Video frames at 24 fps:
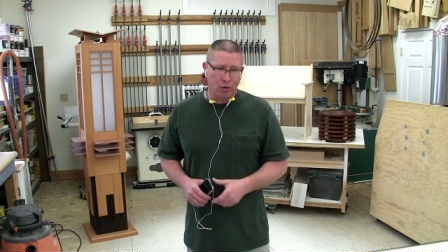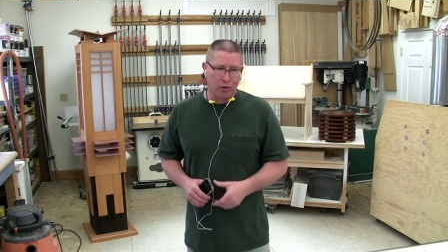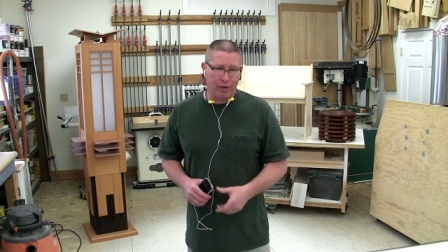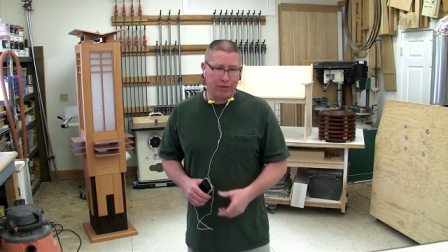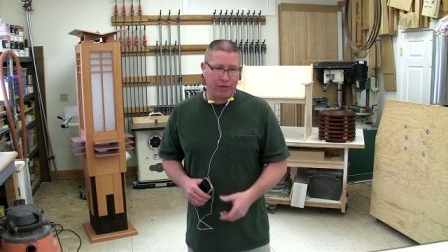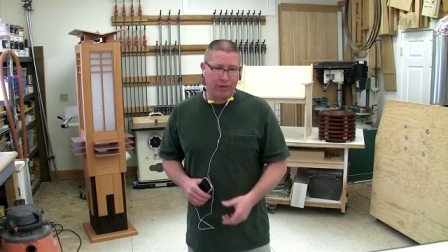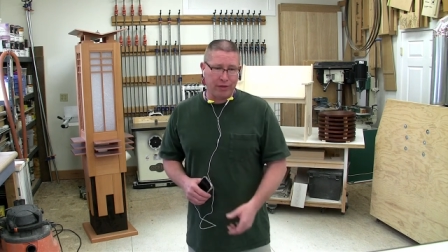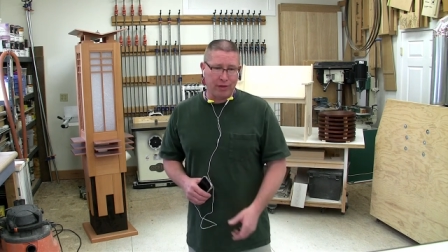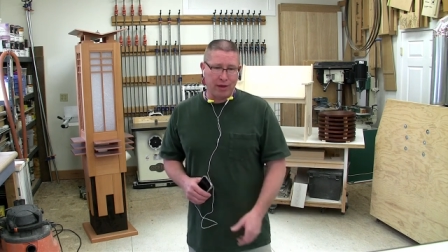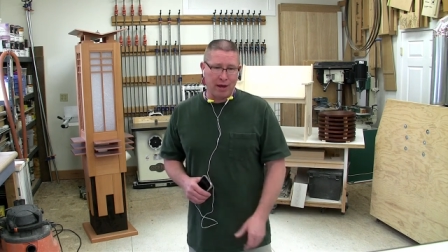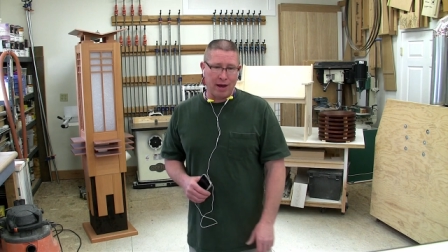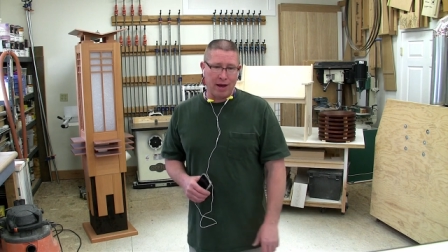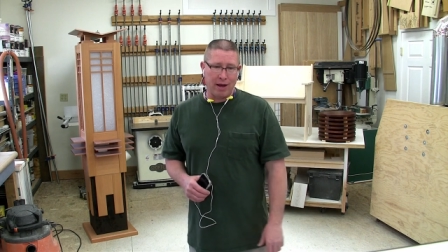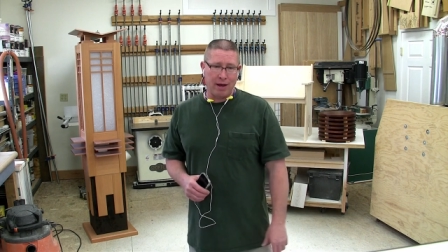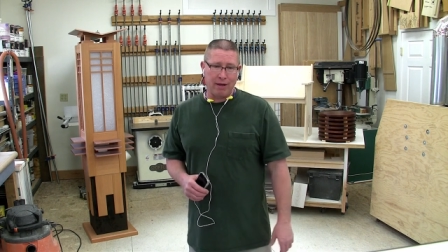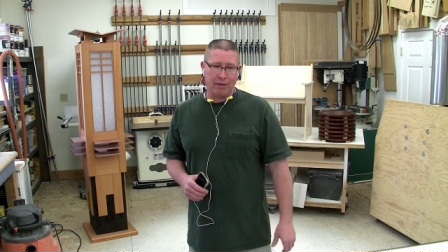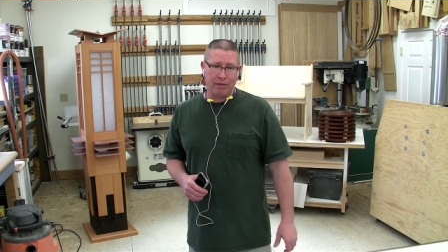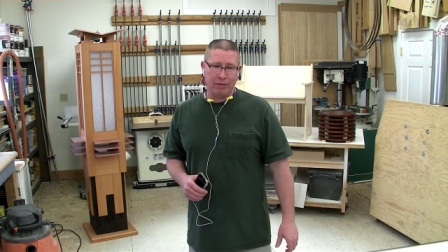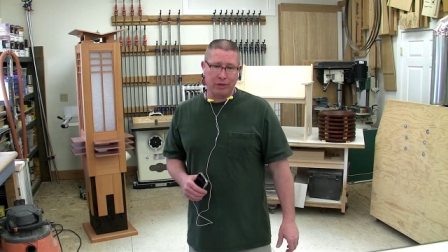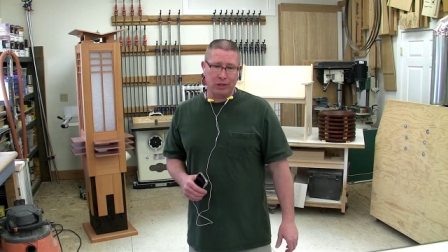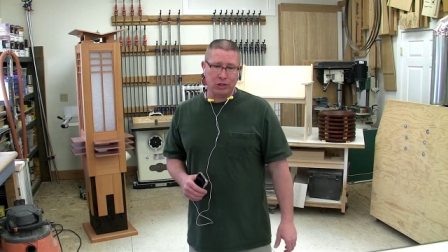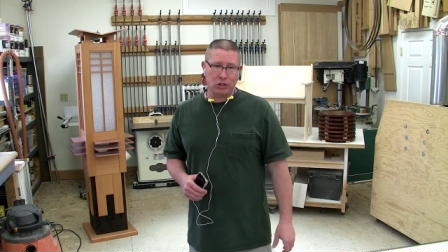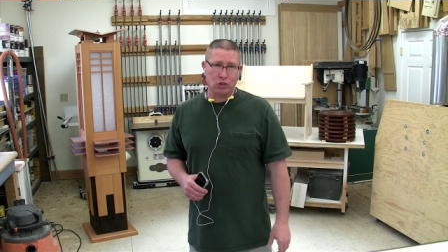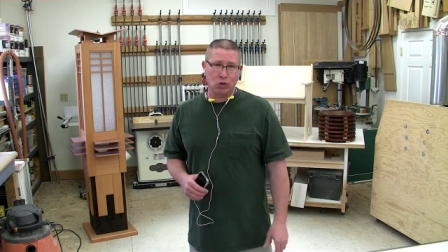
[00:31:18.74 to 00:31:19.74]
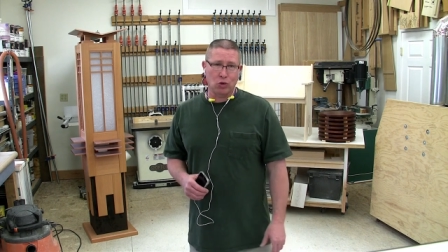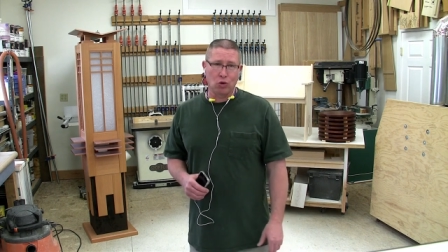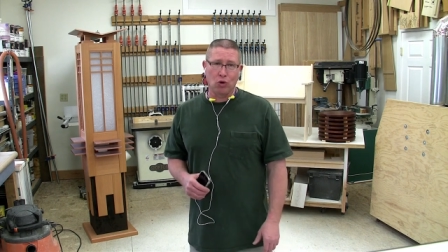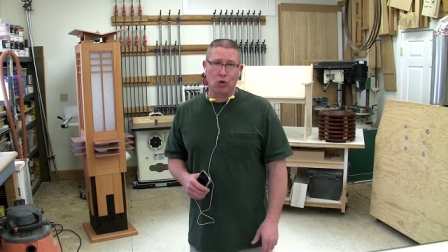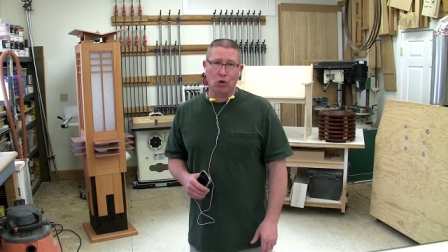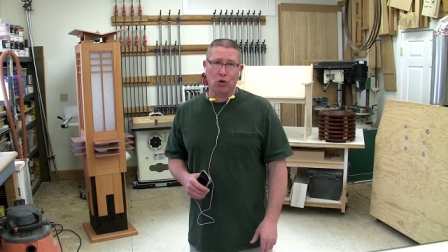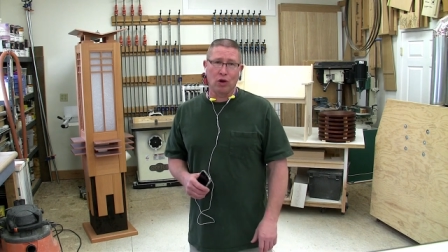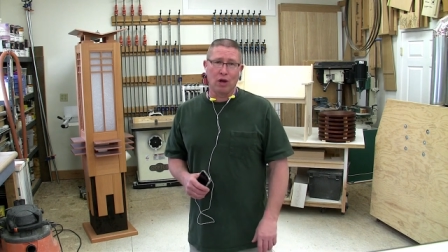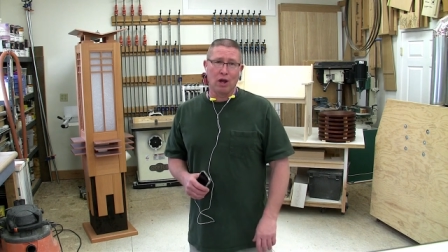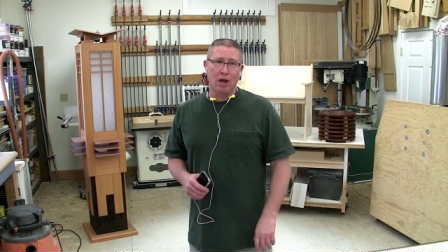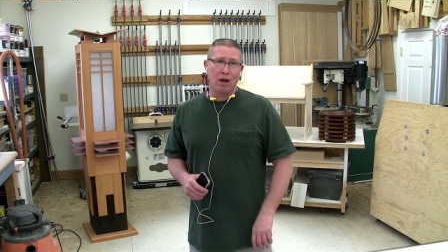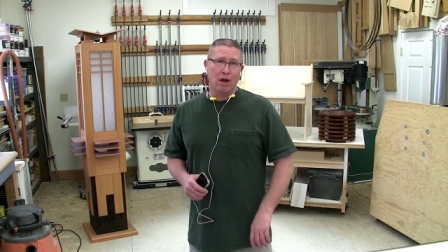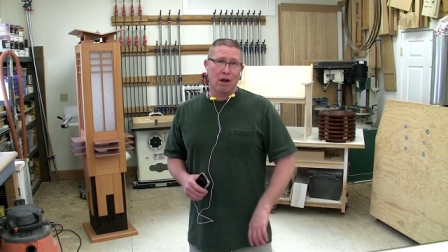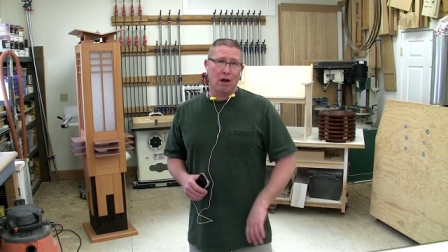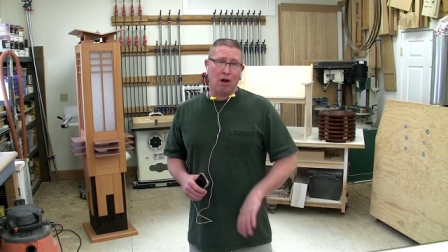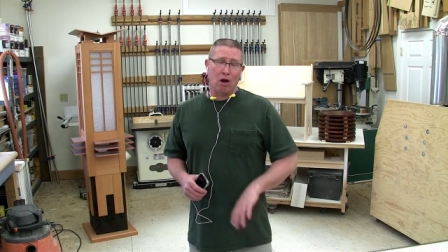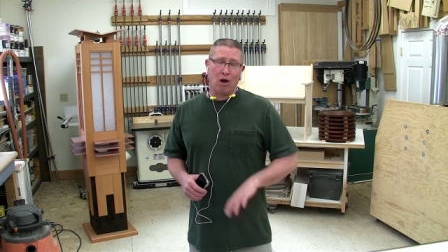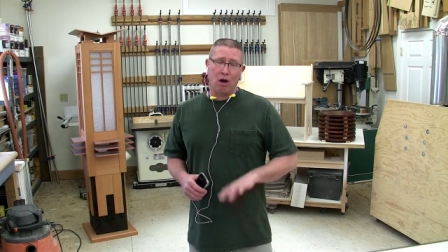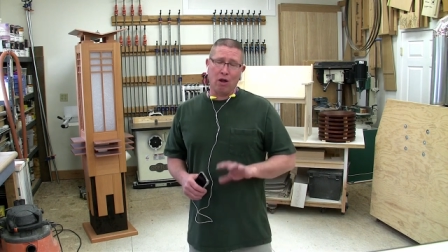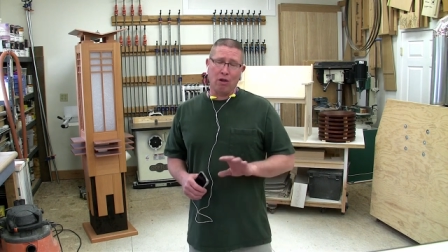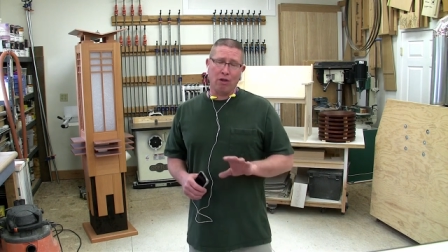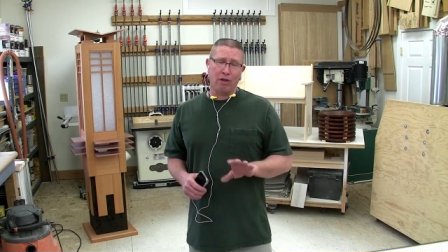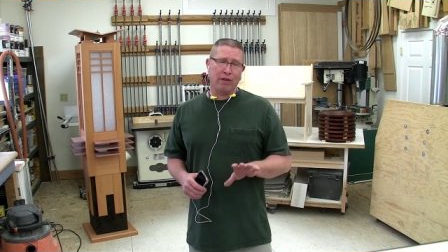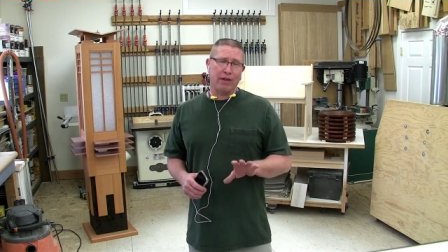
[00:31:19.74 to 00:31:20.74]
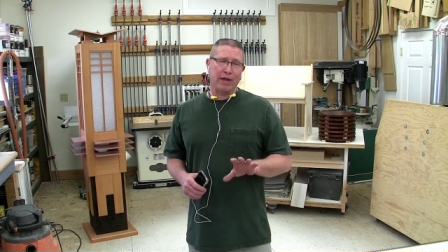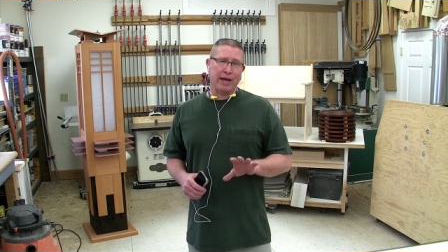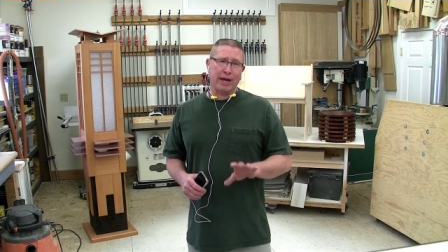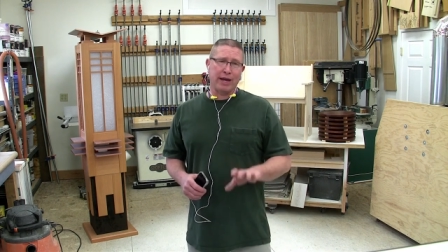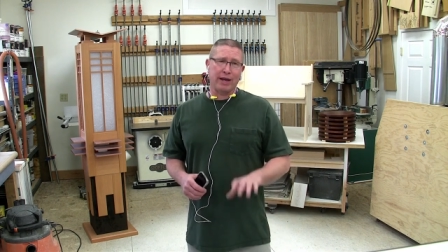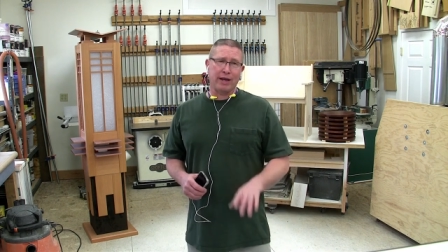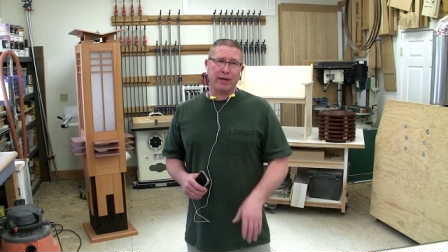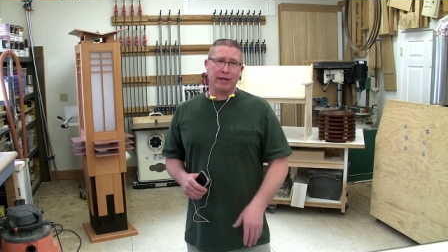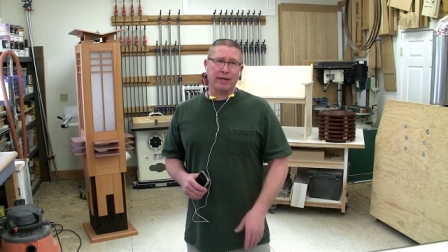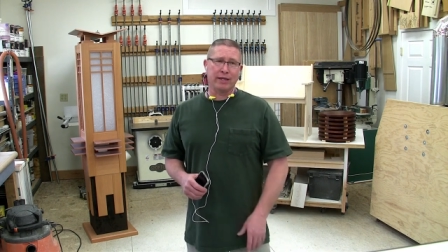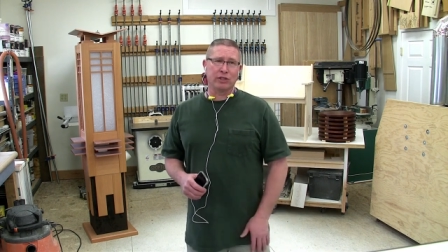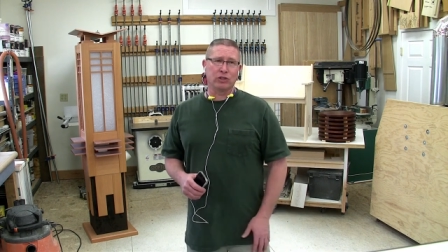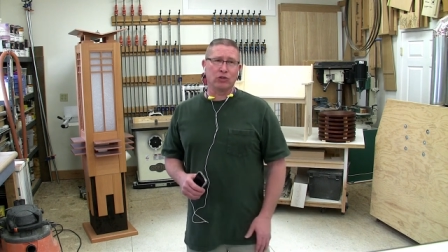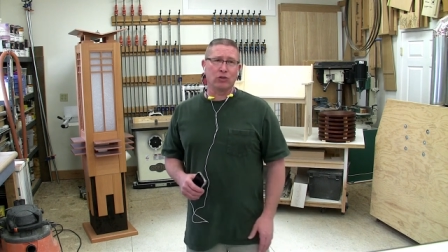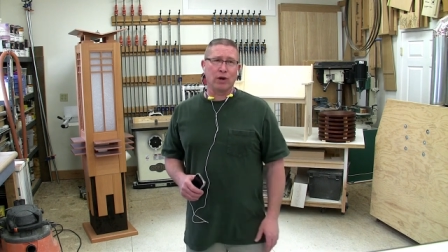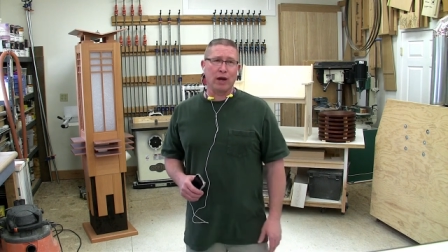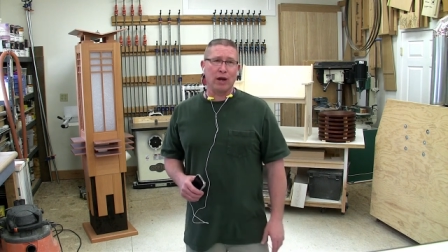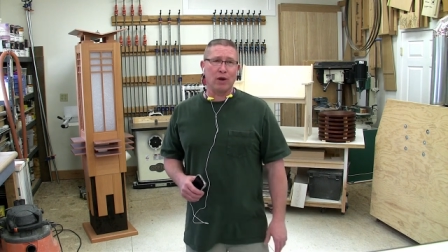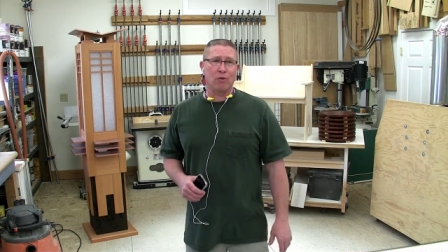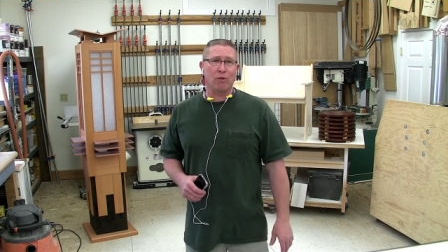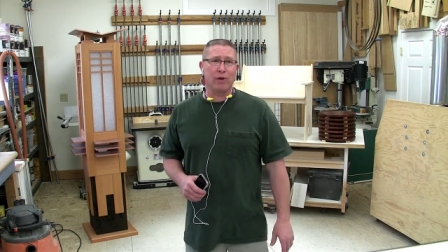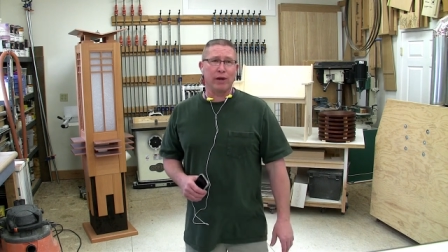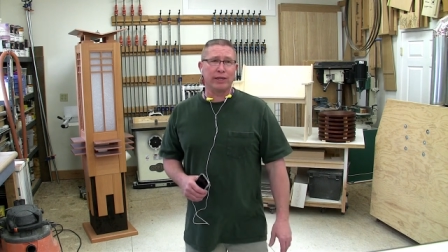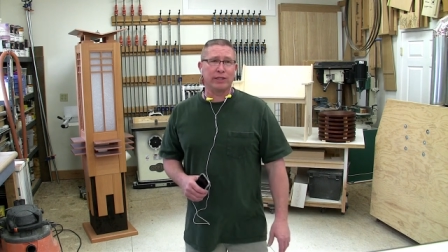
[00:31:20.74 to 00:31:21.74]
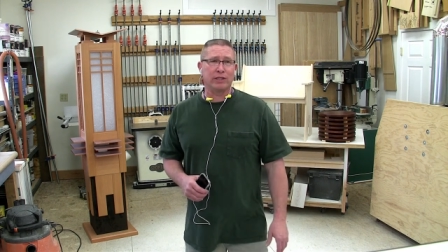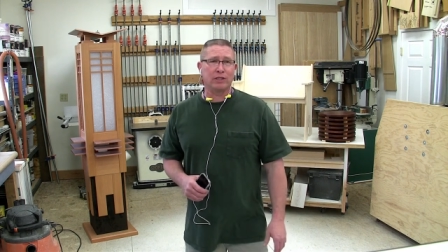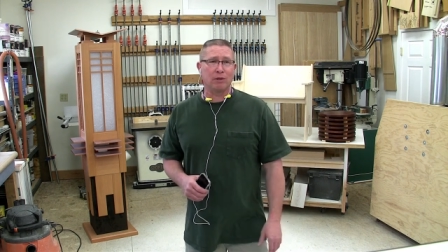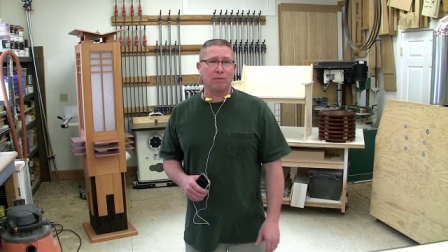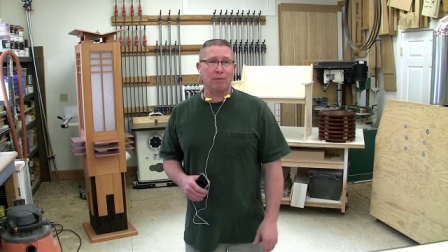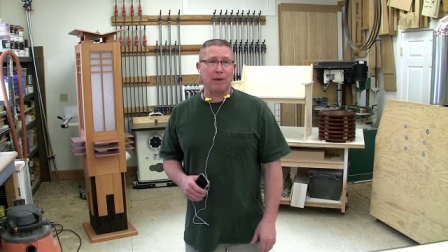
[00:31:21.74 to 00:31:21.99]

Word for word: with uh, the school, all of that is great ways